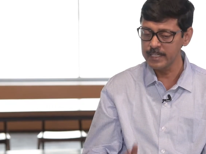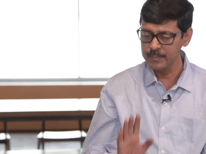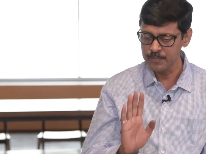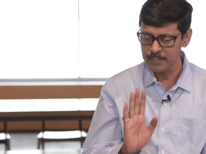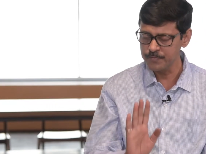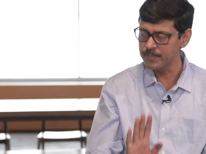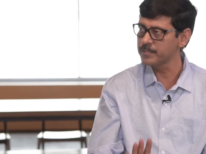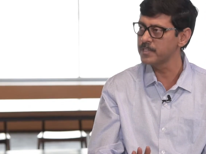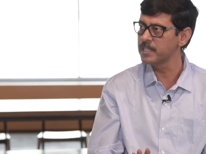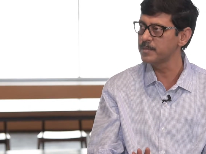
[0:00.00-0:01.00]
and if you are a
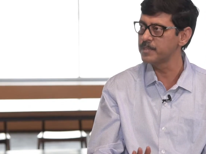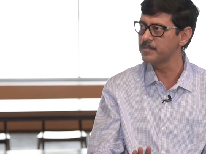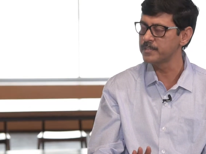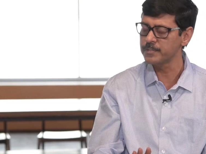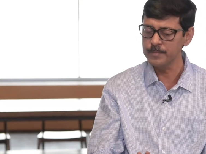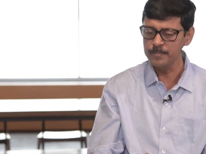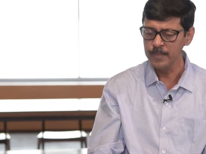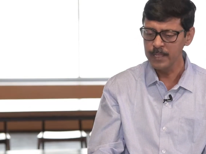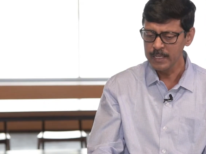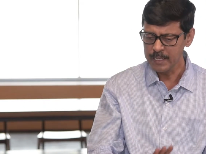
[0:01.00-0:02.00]
fixed income investor,
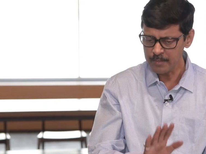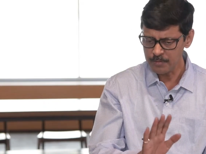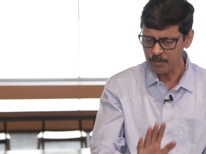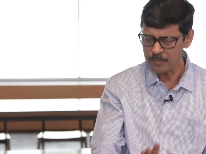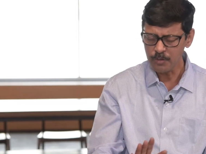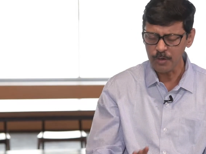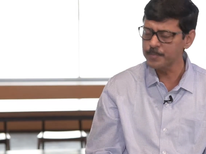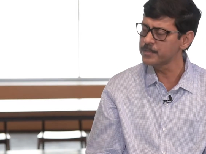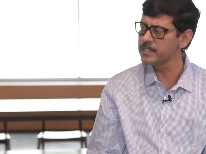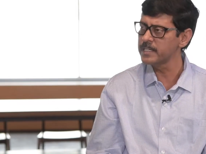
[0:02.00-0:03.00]
it is not an
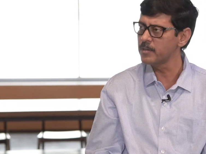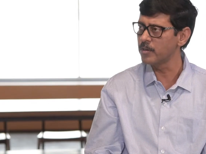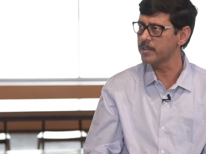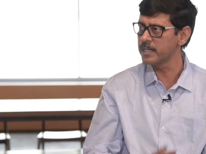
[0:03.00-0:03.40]
opportunity loss.